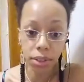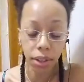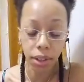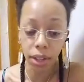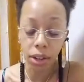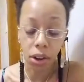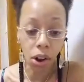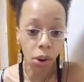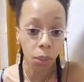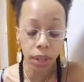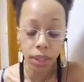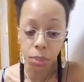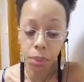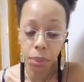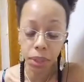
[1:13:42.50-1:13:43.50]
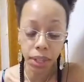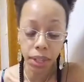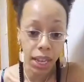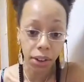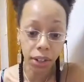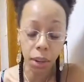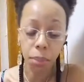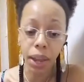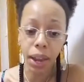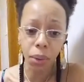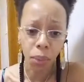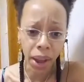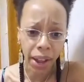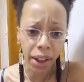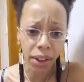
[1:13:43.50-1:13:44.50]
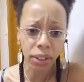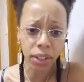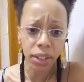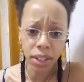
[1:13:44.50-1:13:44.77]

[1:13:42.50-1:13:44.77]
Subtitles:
it always plays out. And I'm like, wow,